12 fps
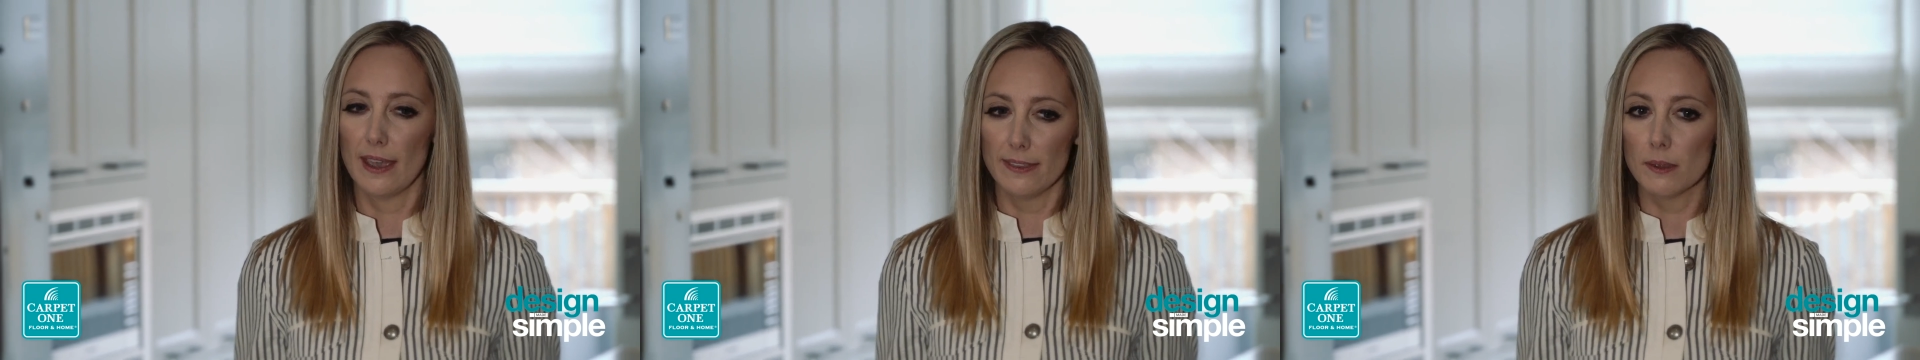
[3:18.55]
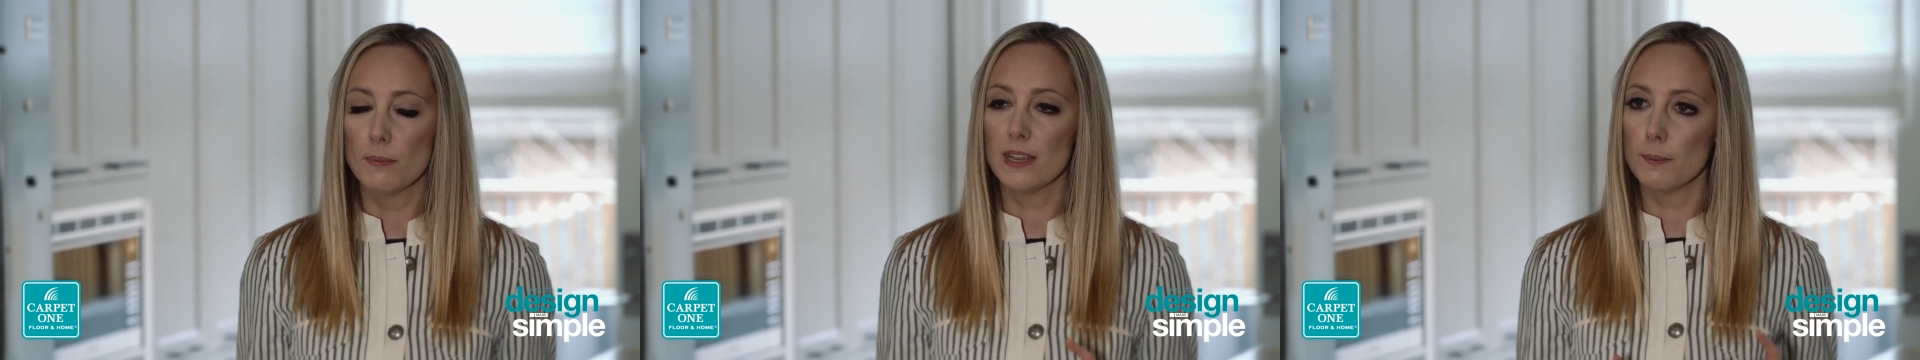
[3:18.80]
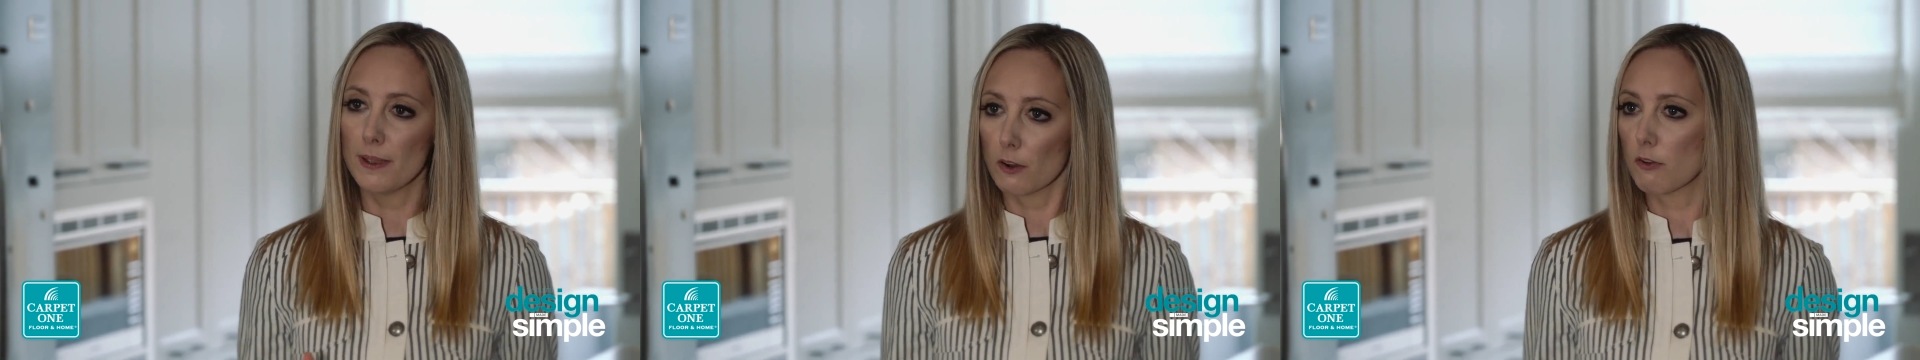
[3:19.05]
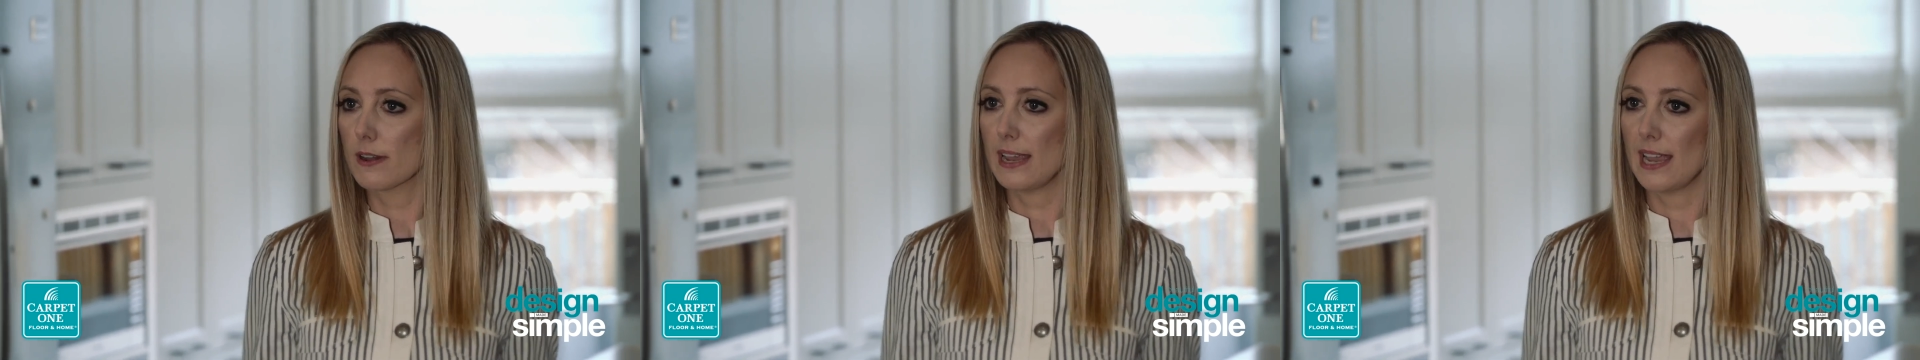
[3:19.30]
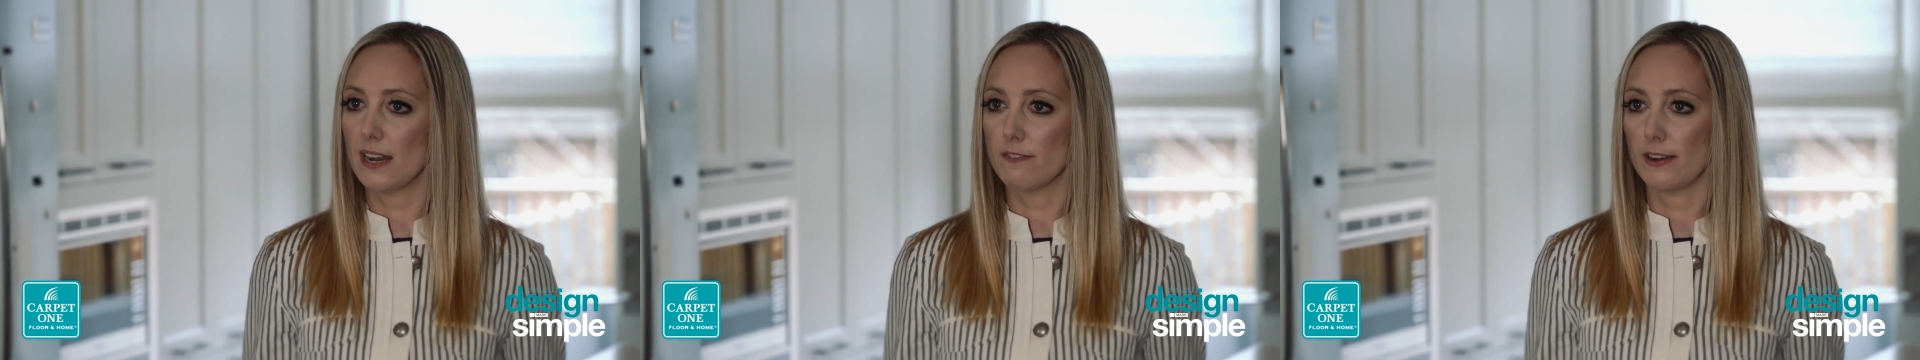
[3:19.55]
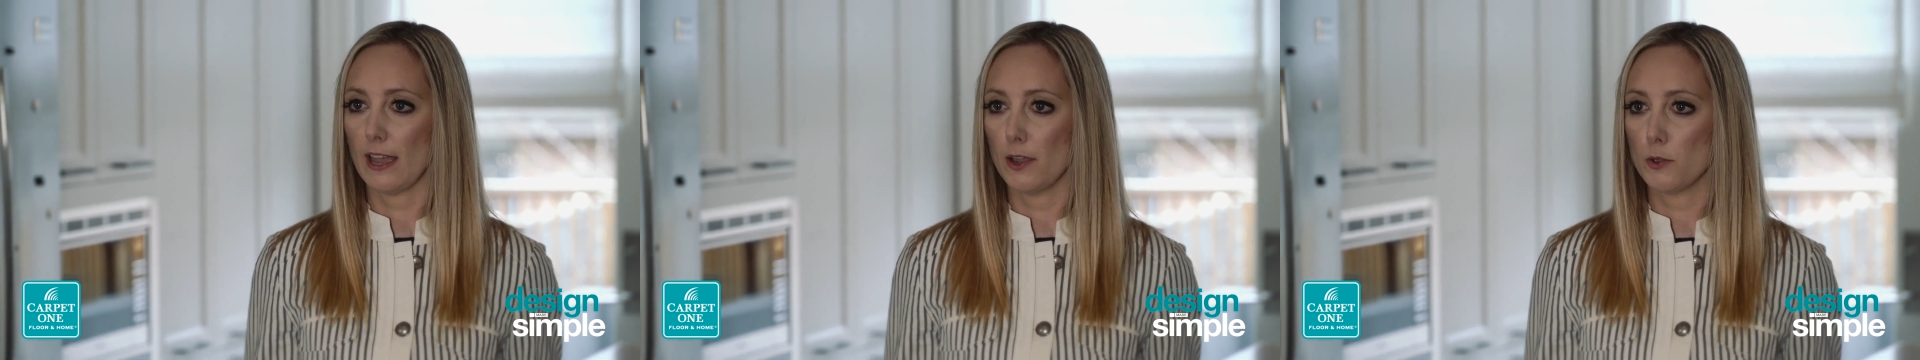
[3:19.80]
and then being a bit creative
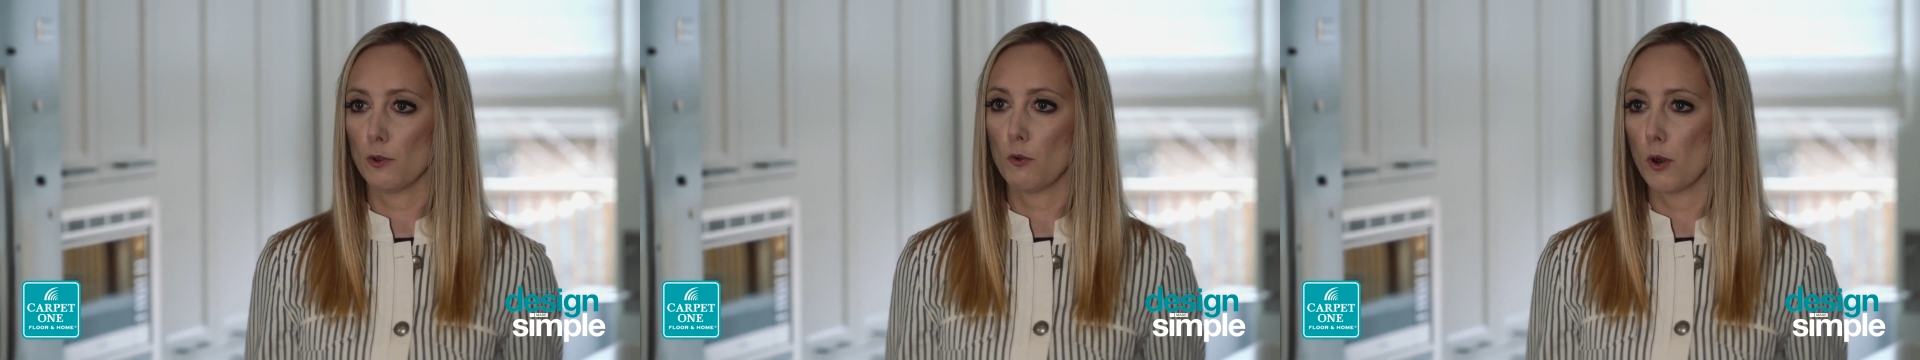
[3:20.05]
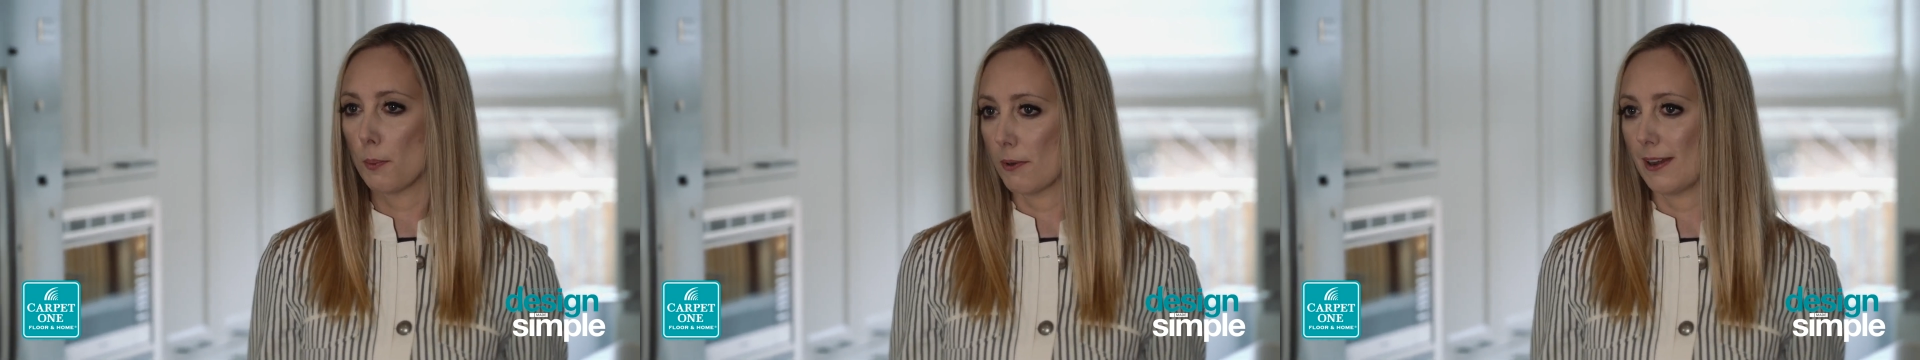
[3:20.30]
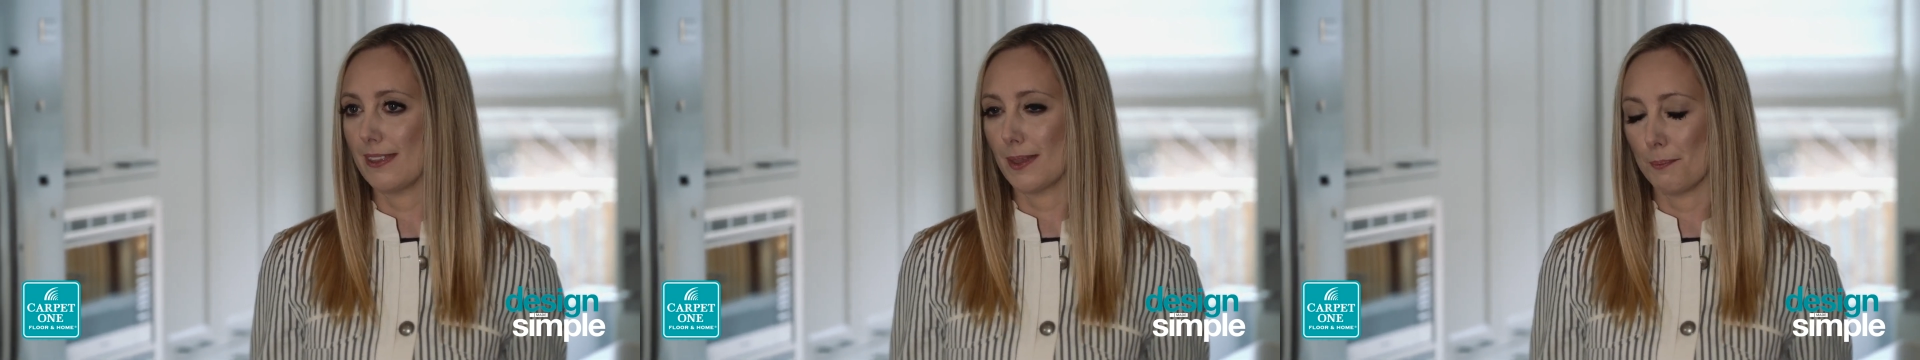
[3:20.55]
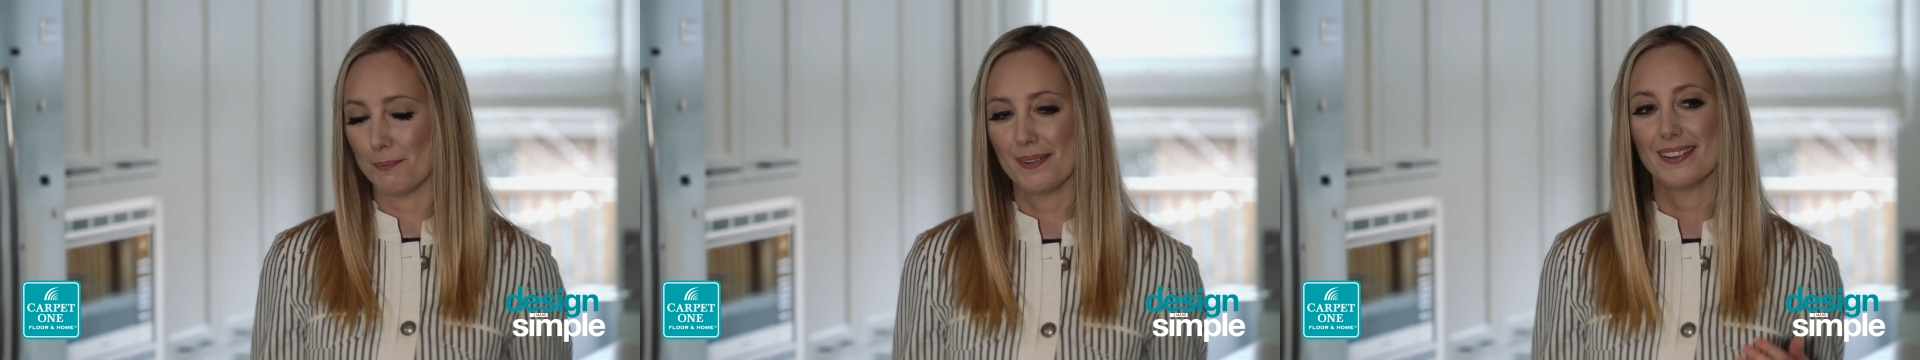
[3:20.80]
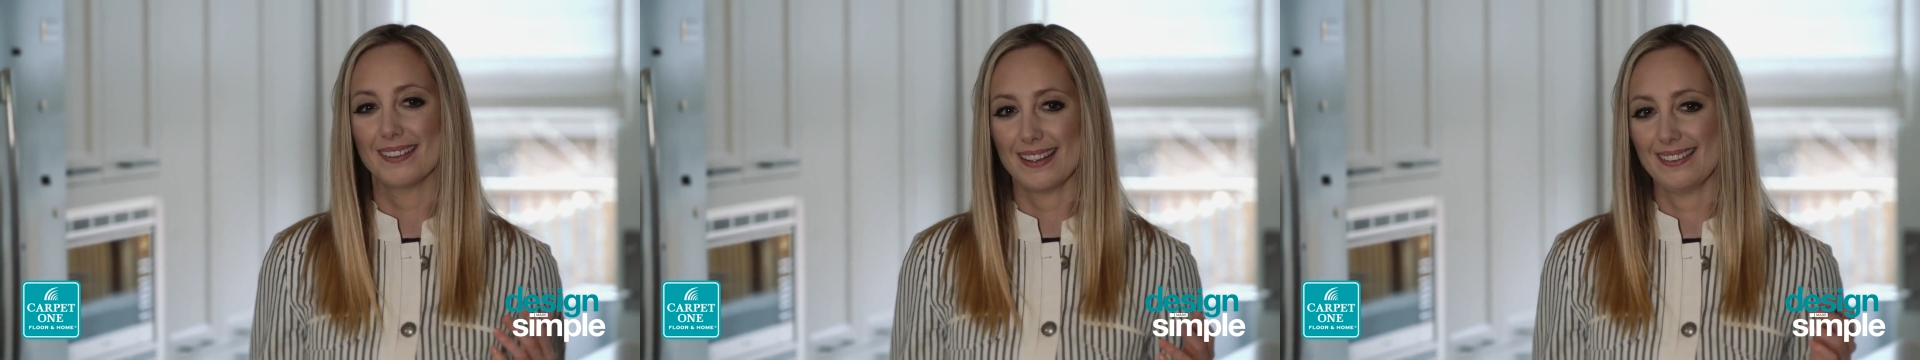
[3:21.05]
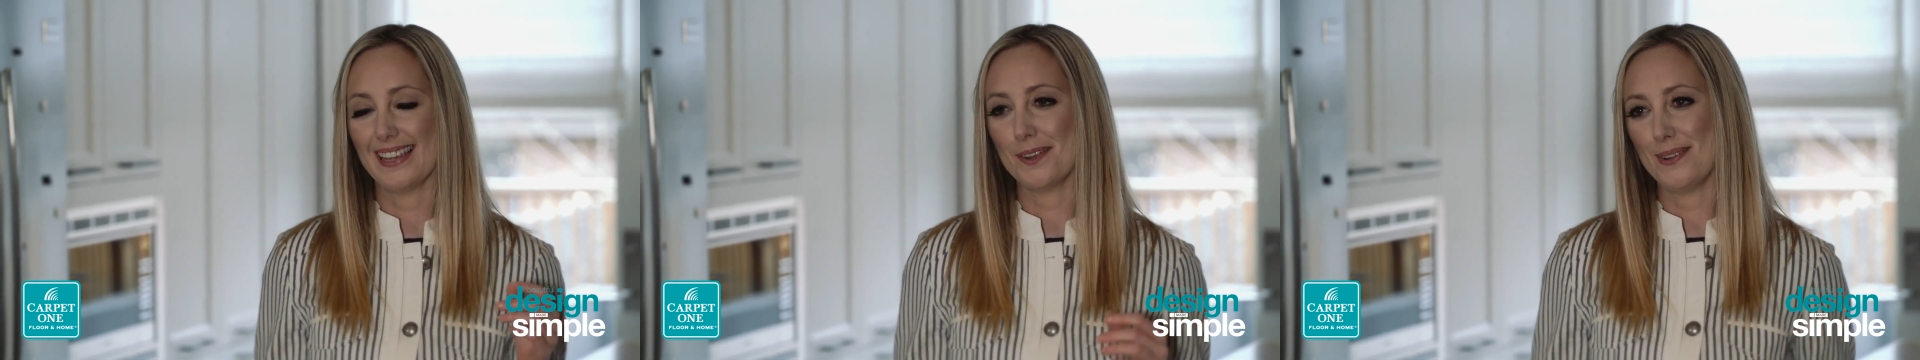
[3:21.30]
in how you incorporate them
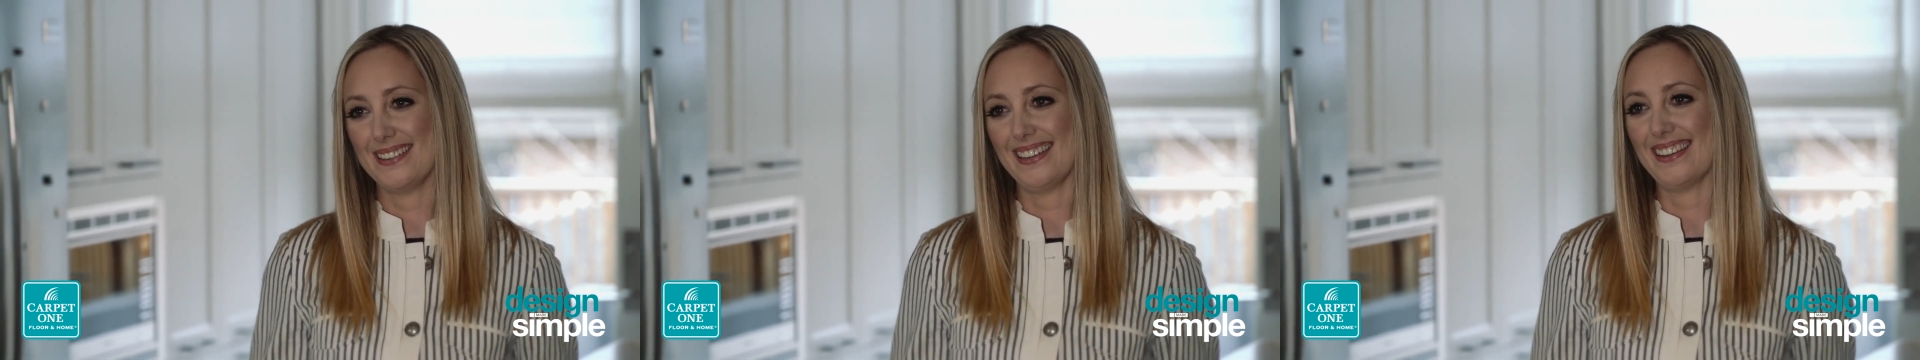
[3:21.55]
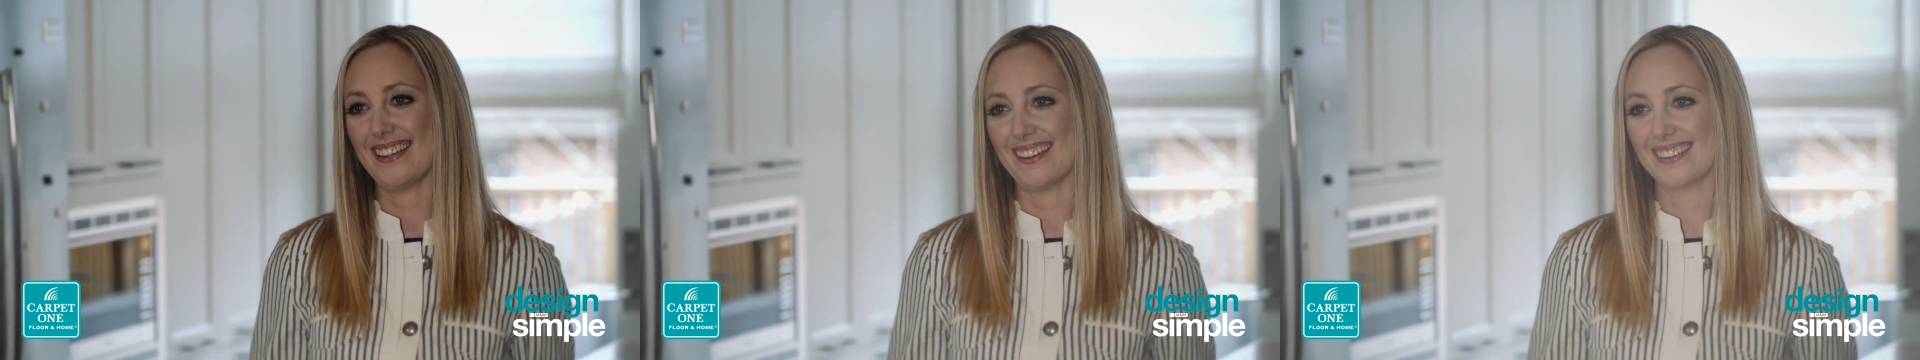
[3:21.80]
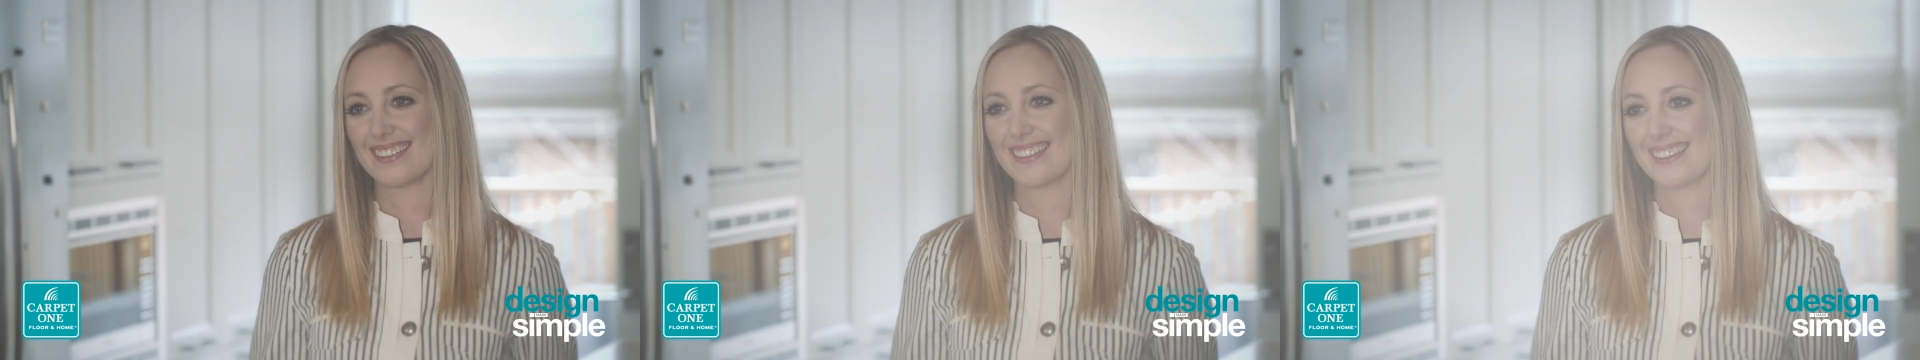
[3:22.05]
like we did here.